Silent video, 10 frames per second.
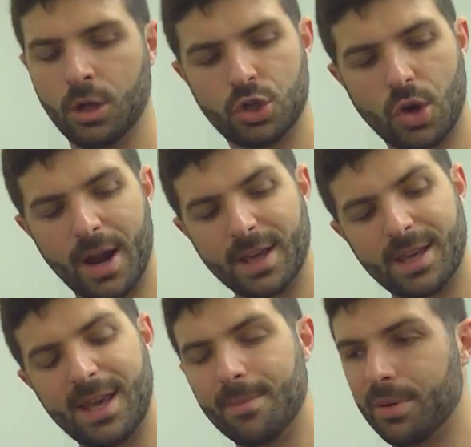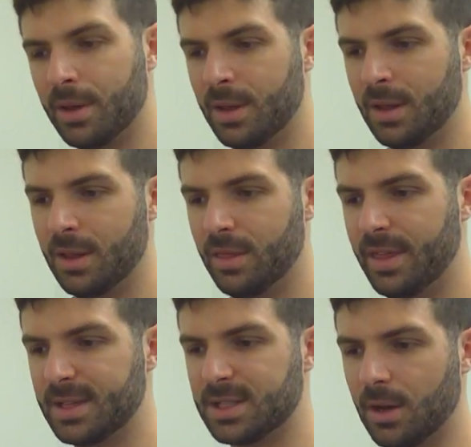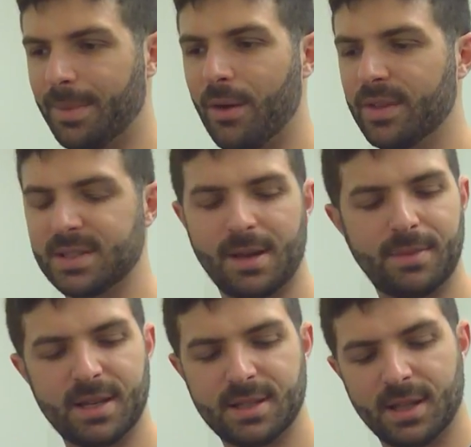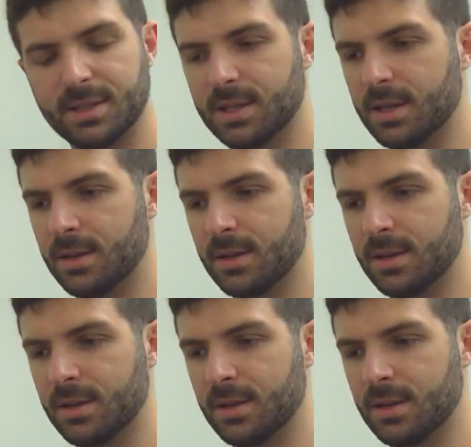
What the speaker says: try to keep this about the same distance.